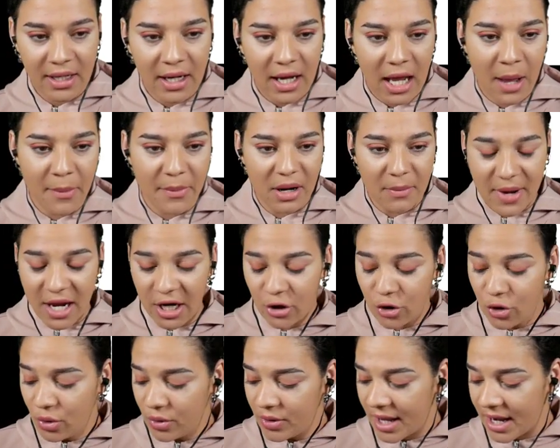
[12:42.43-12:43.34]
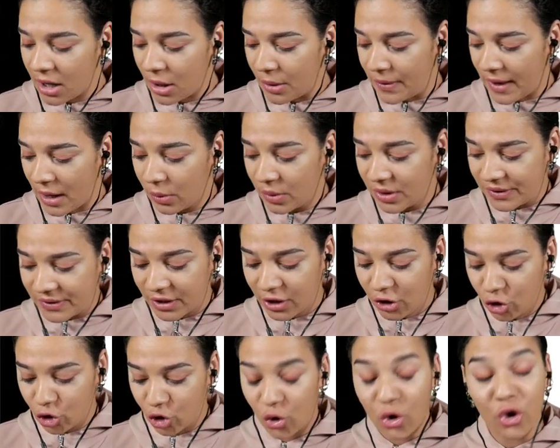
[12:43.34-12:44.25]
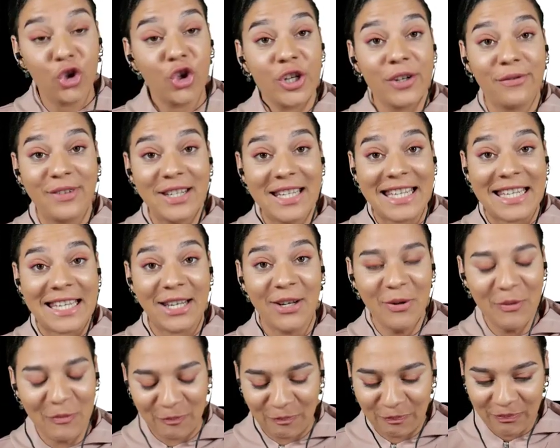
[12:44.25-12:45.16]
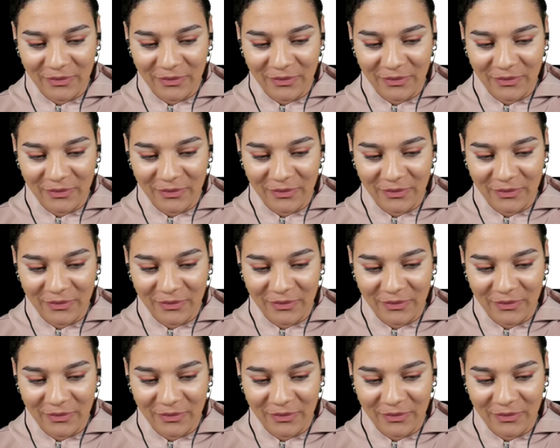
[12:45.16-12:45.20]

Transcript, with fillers: I'm going to make a new layer that was Control-Shift-N.